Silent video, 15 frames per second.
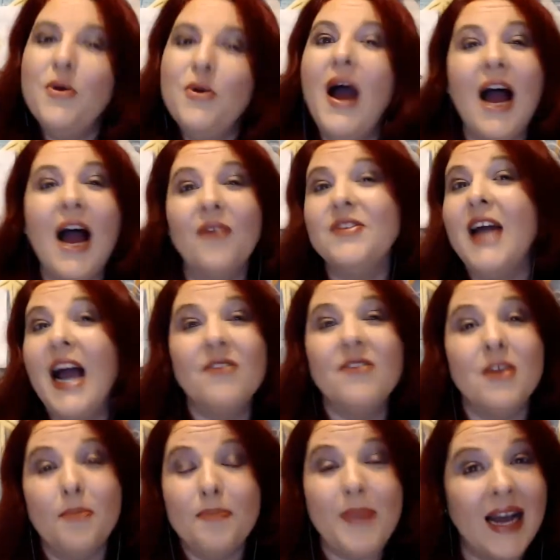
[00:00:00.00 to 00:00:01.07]
You have to have
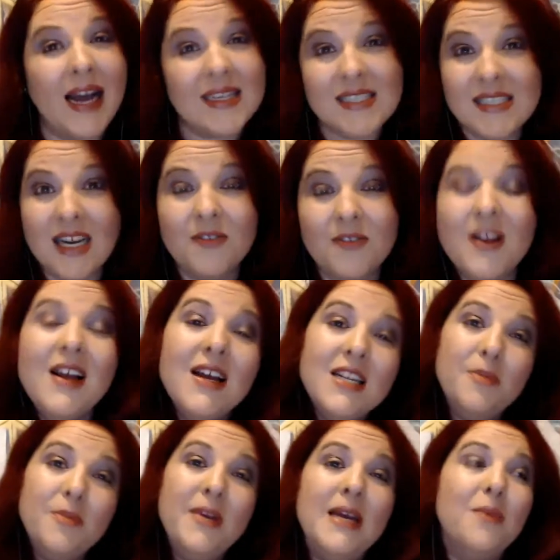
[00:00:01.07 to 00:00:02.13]
the bad stuff
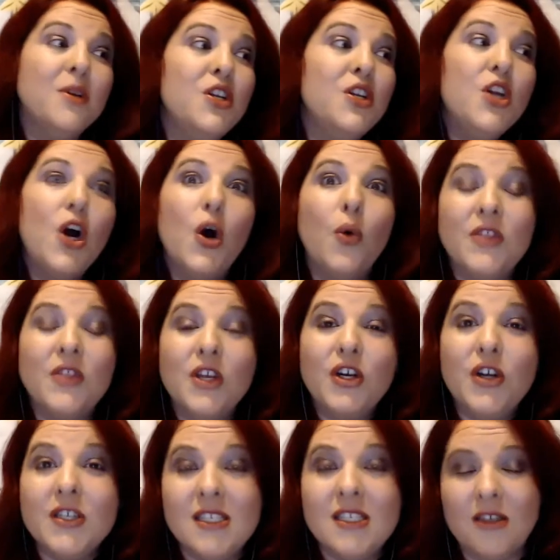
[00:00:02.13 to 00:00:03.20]
to be able to know what the
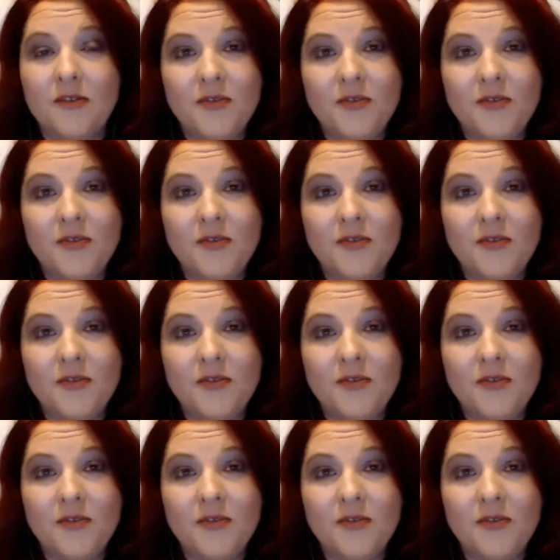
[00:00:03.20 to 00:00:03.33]
good stuff